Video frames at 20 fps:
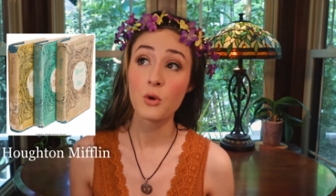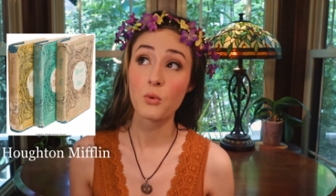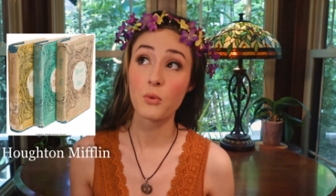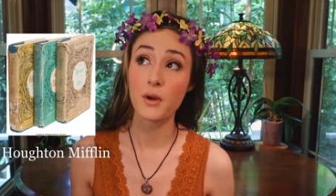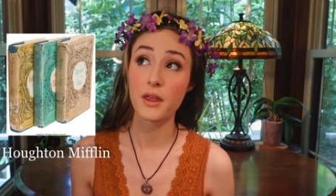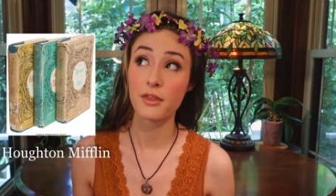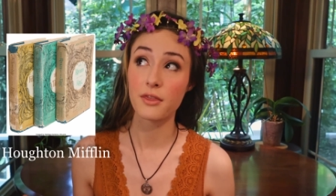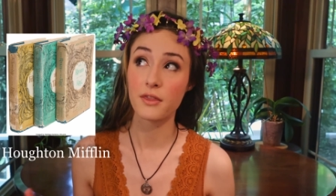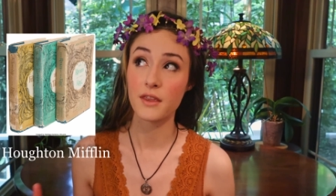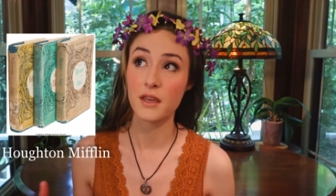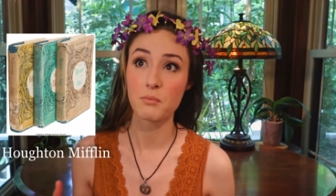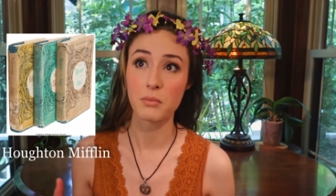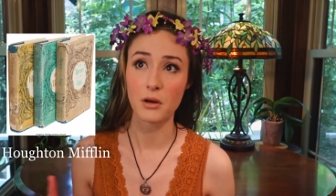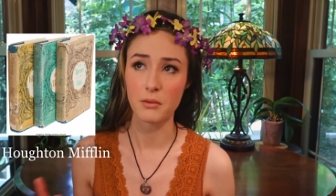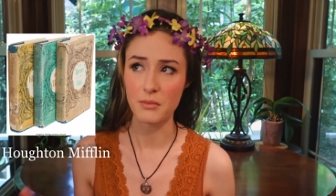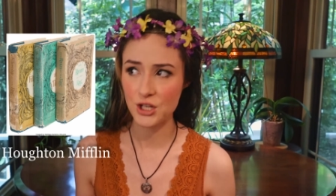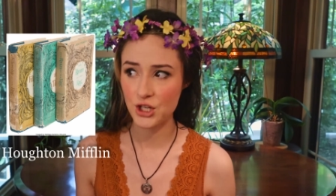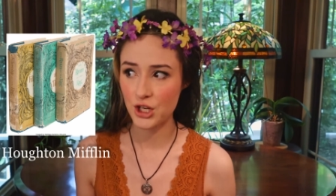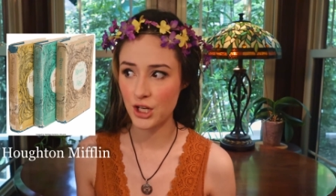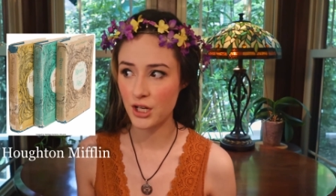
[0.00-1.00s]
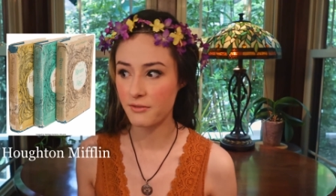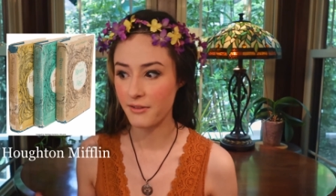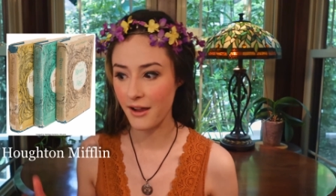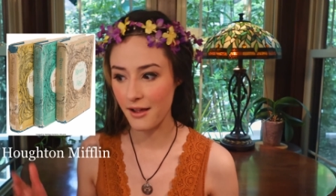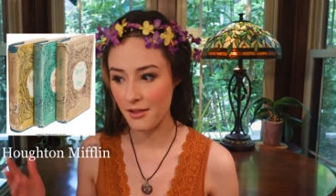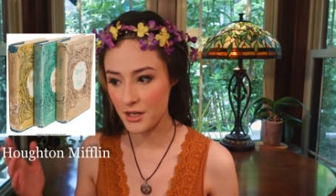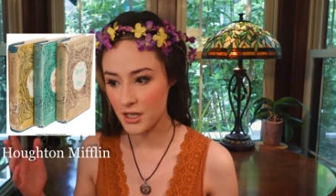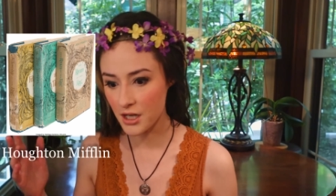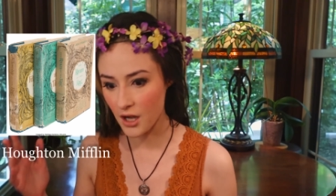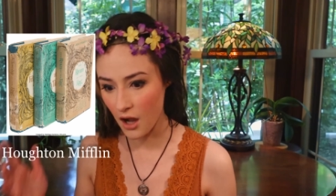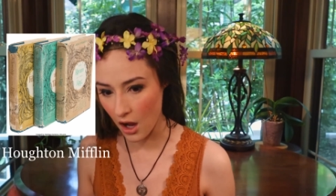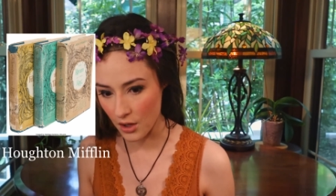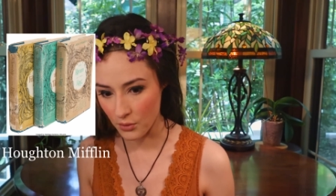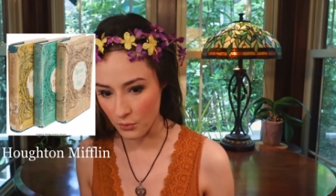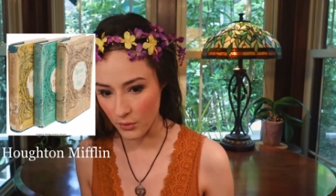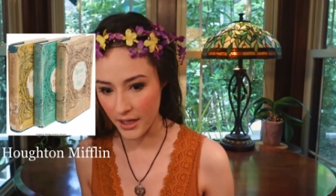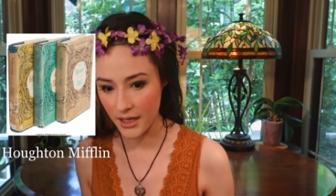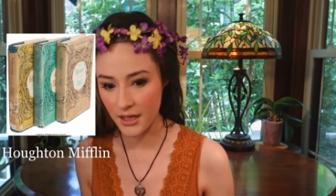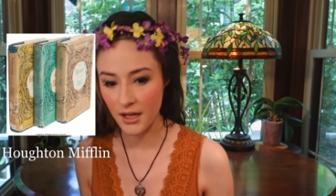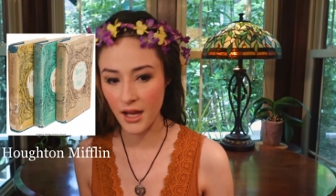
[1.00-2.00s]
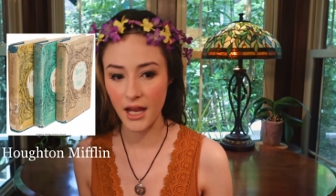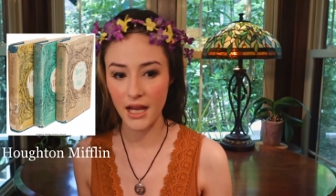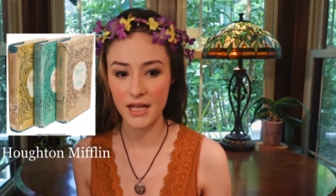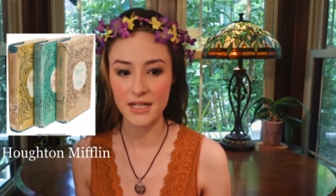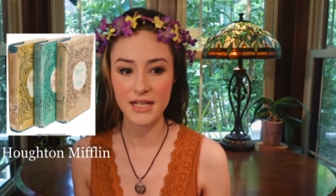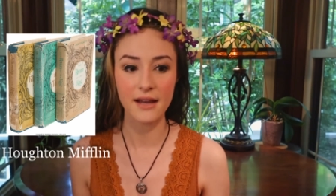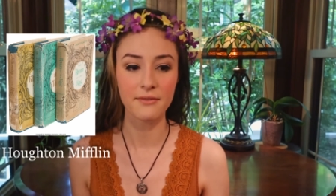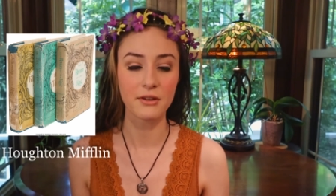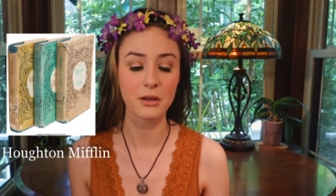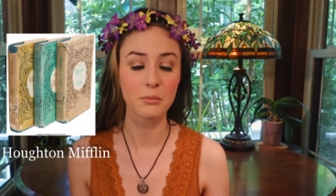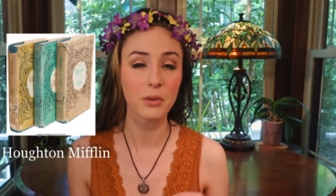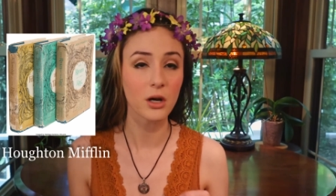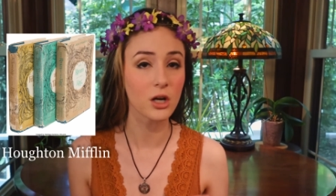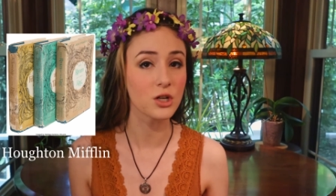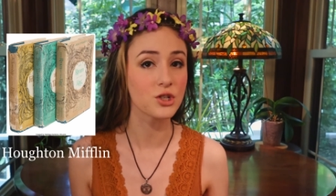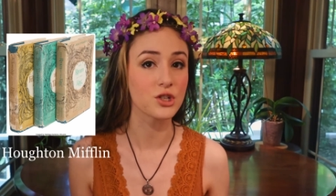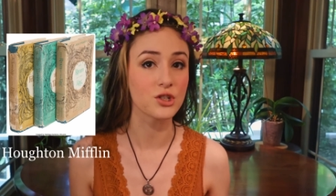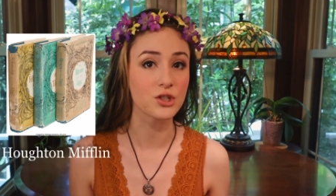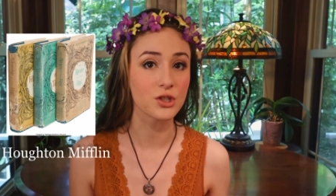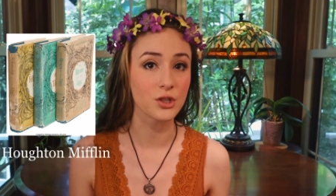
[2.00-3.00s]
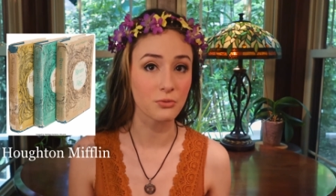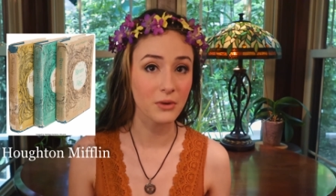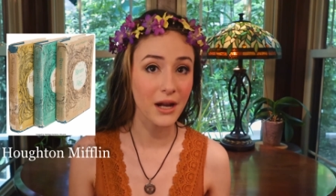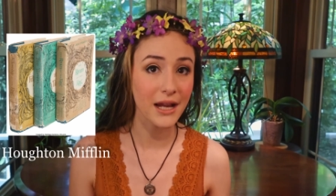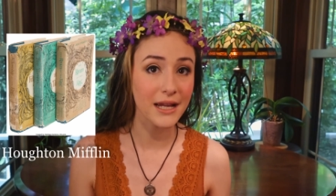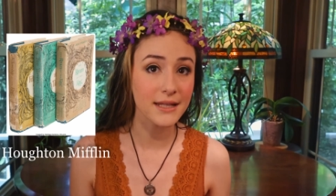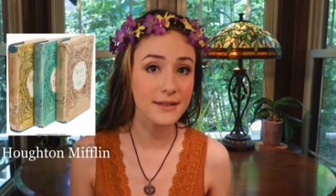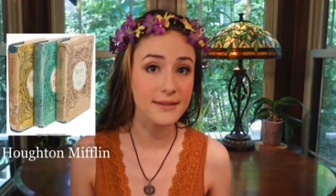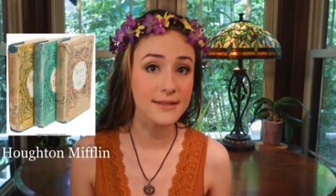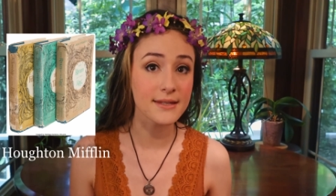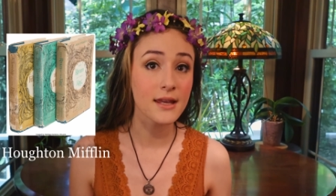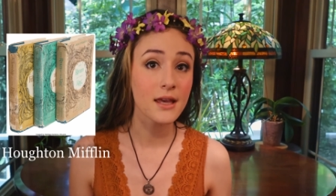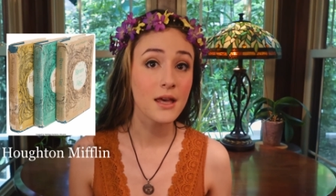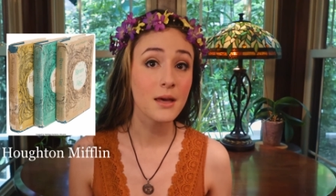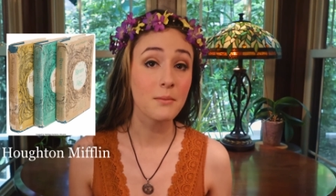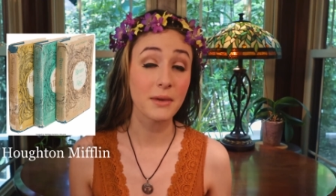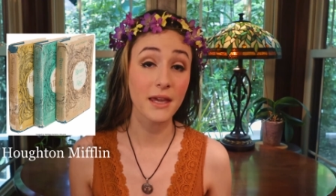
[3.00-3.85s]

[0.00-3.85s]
with the permission of Allen and Unwin and having purchased the rights,